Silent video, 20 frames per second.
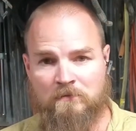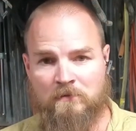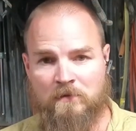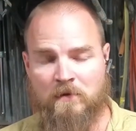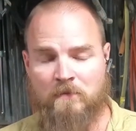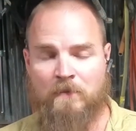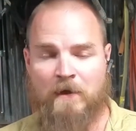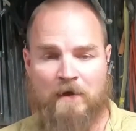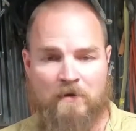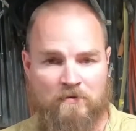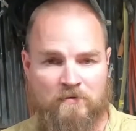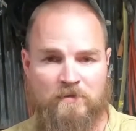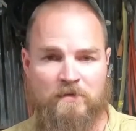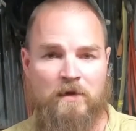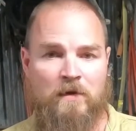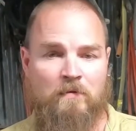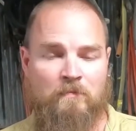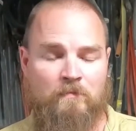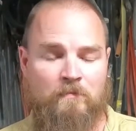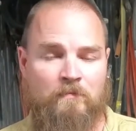about
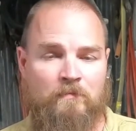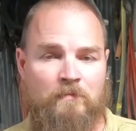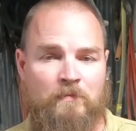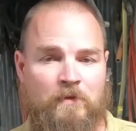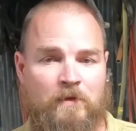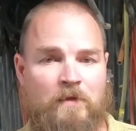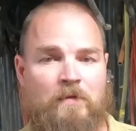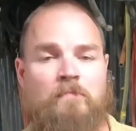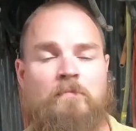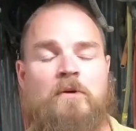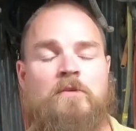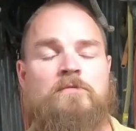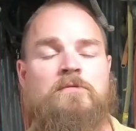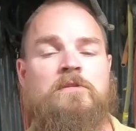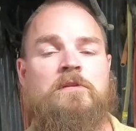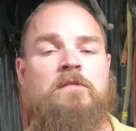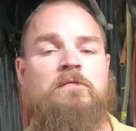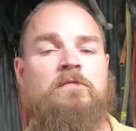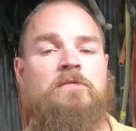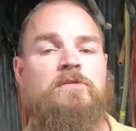something, and
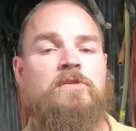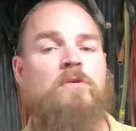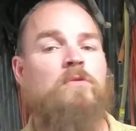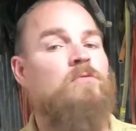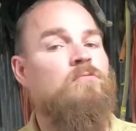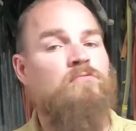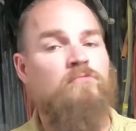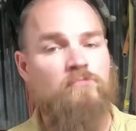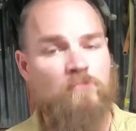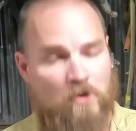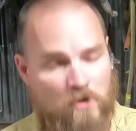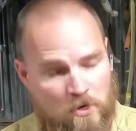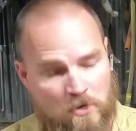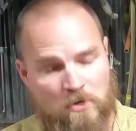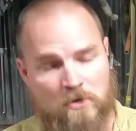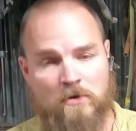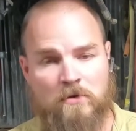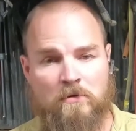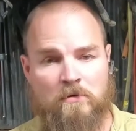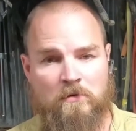most of us are
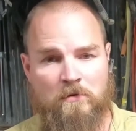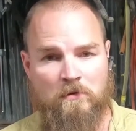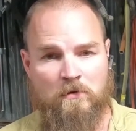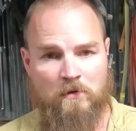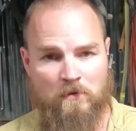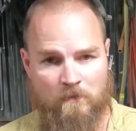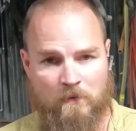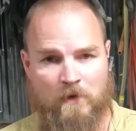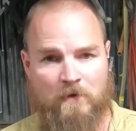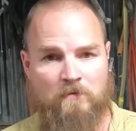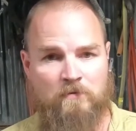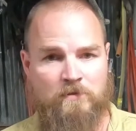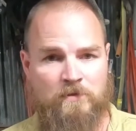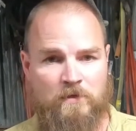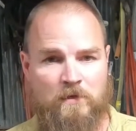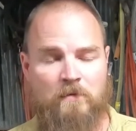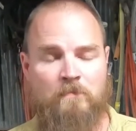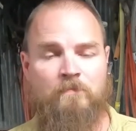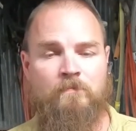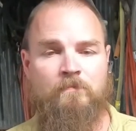wrong about
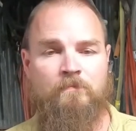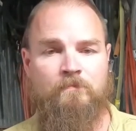something.